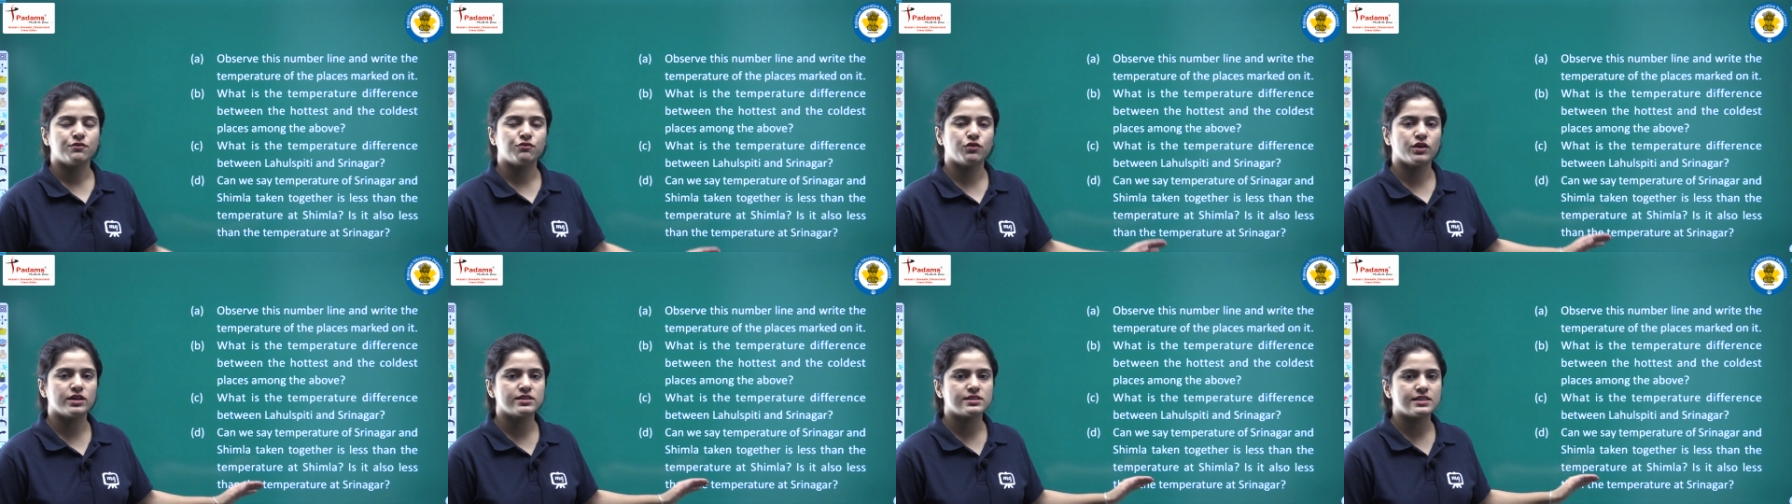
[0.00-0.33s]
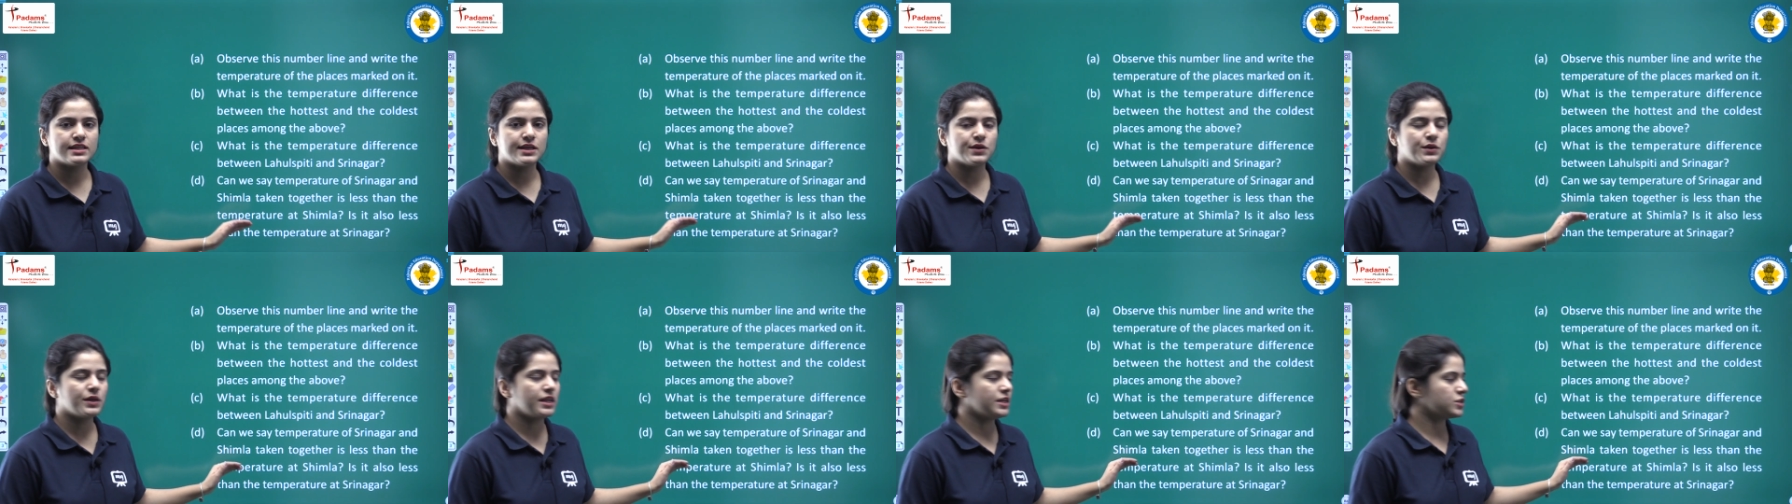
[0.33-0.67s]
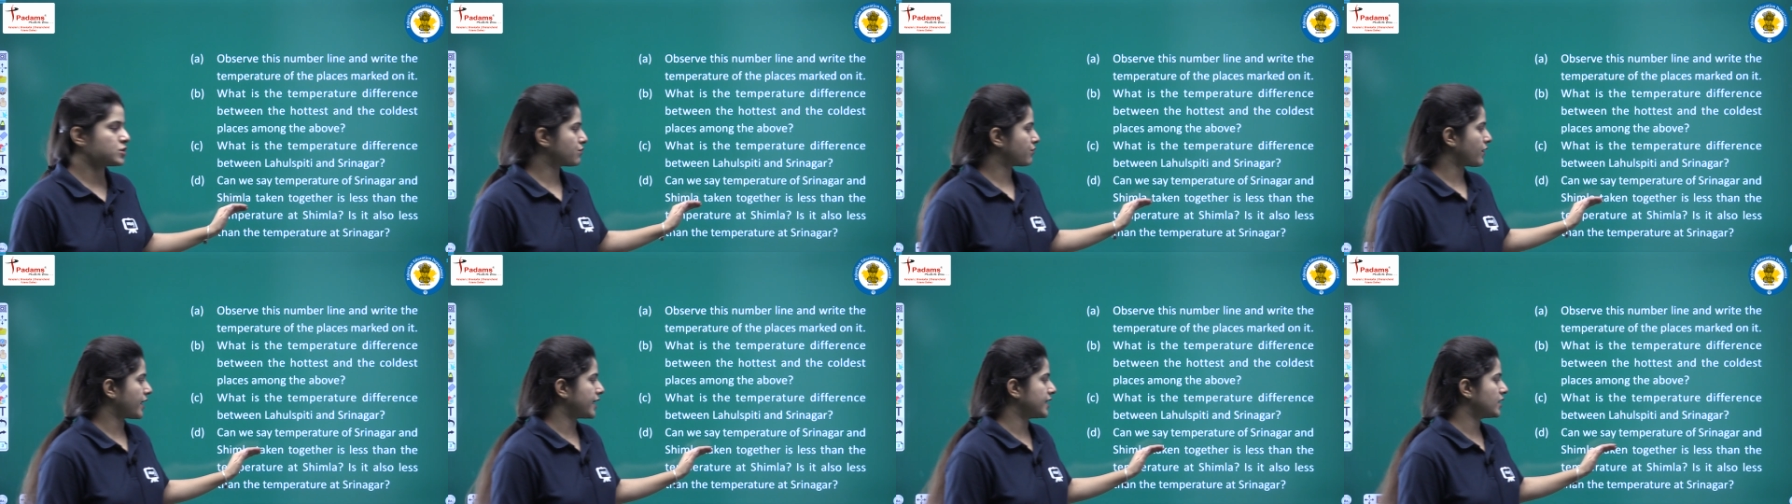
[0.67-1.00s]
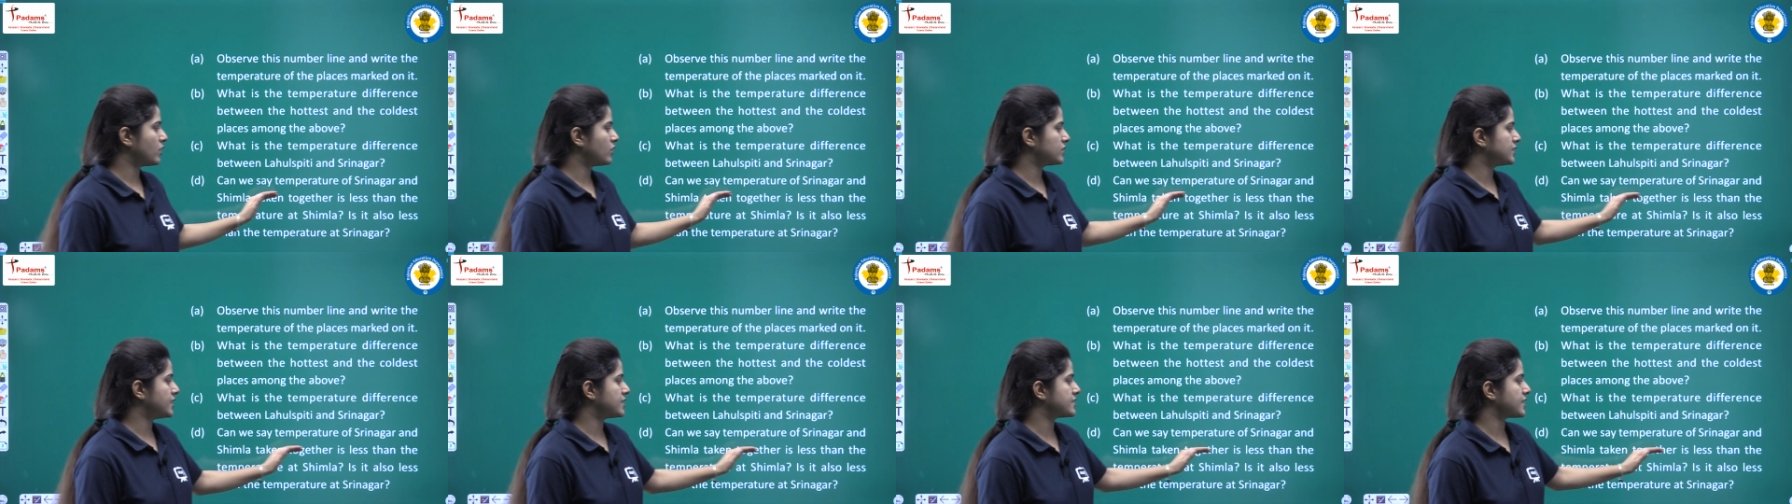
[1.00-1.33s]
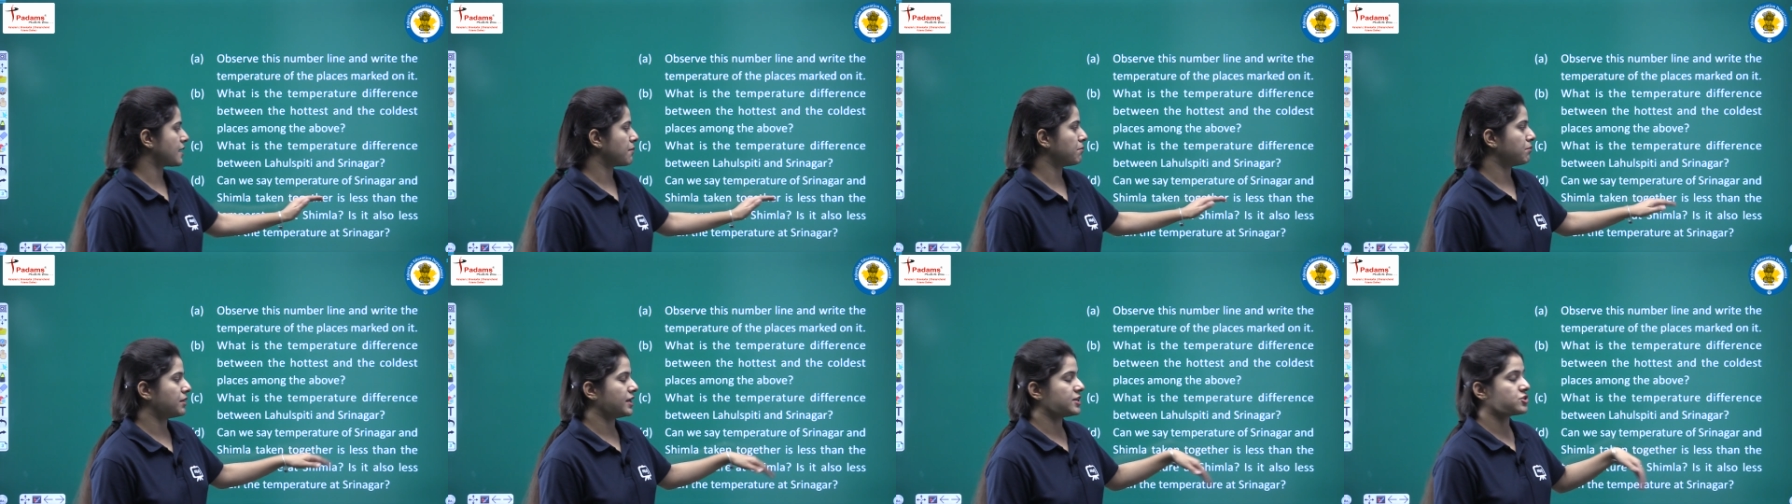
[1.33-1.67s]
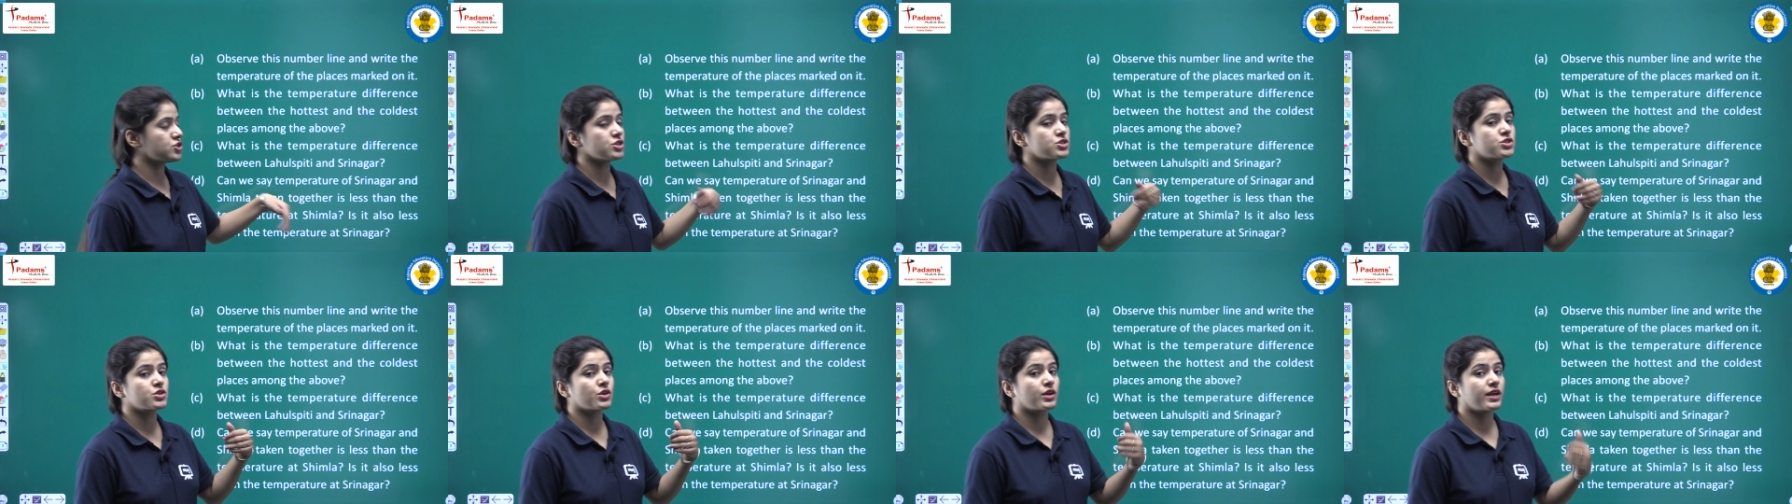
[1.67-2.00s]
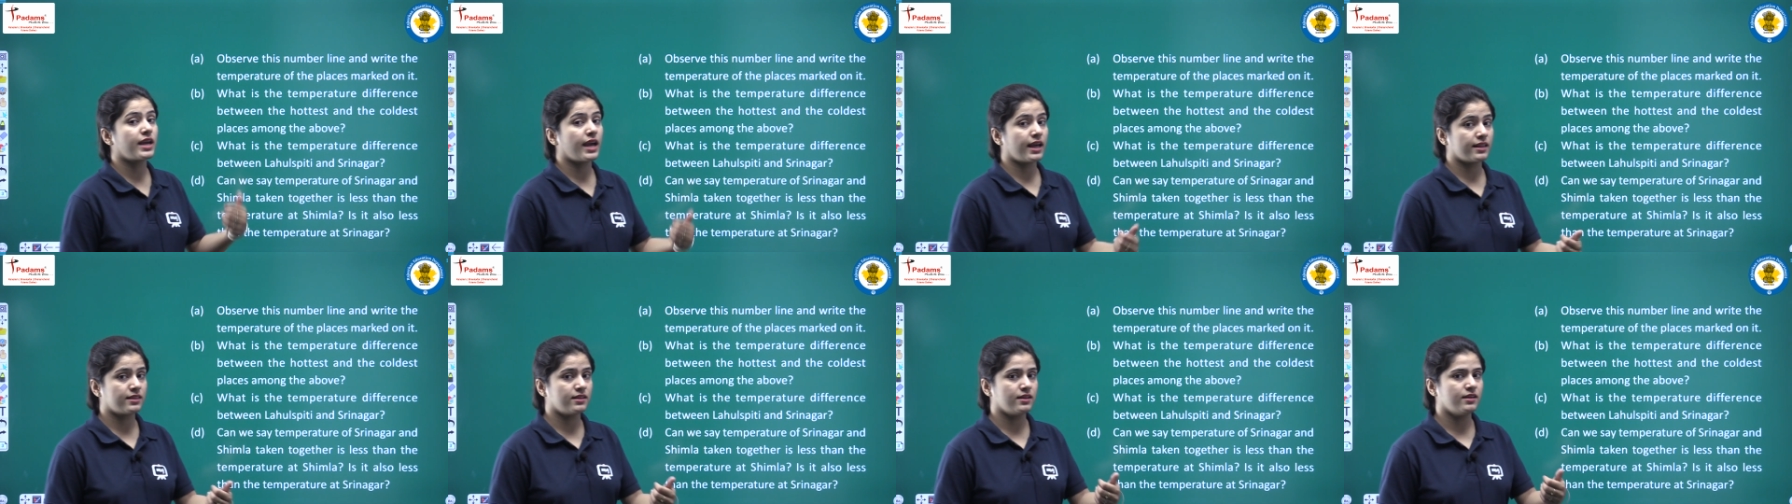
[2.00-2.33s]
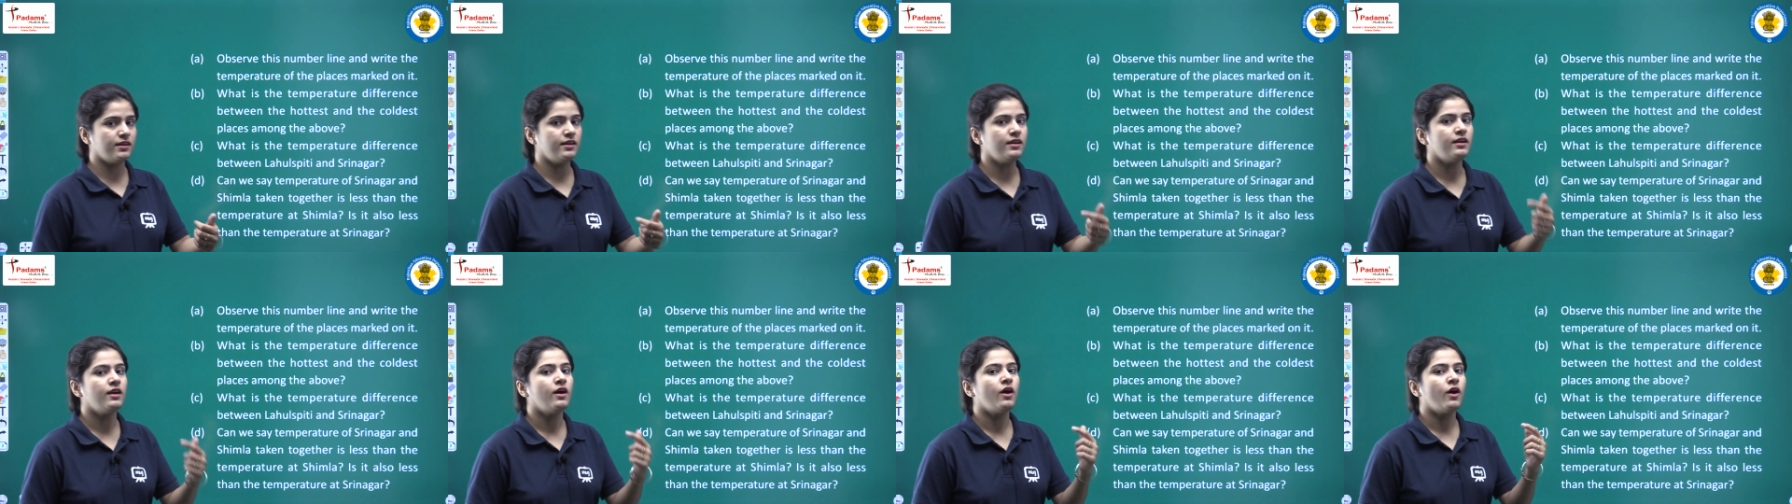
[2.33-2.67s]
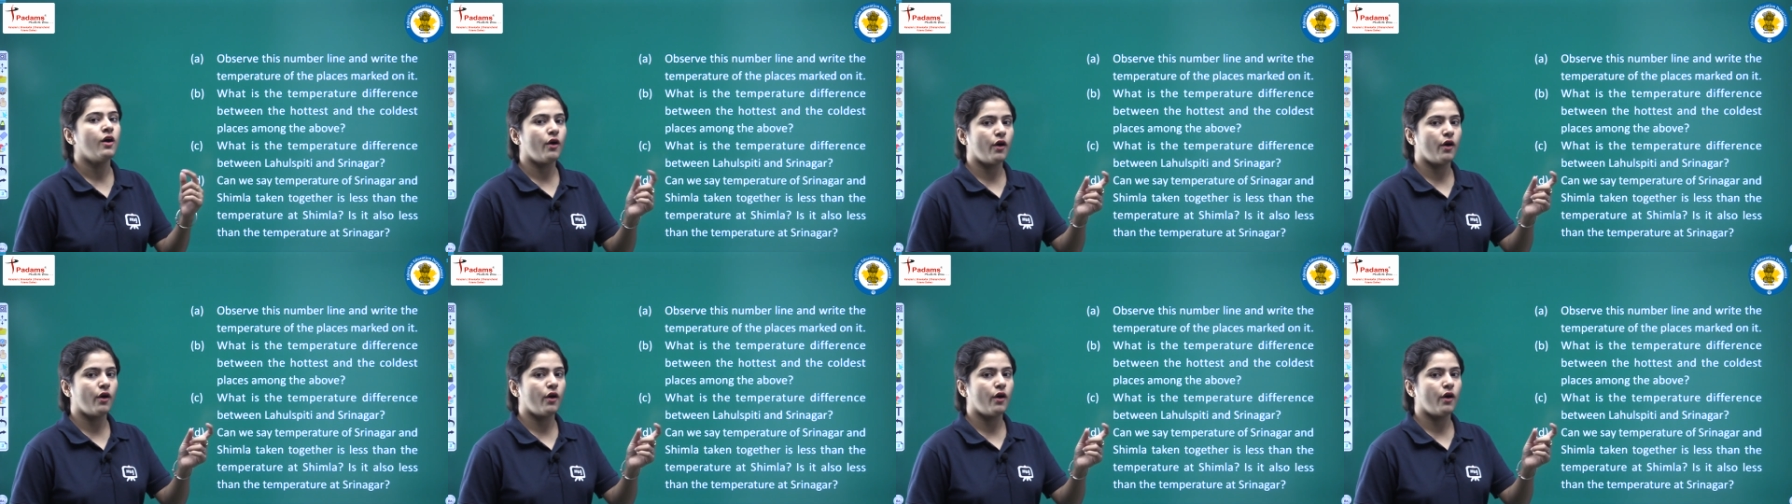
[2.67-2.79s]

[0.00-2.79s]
Firstly, you need to find out the temperature together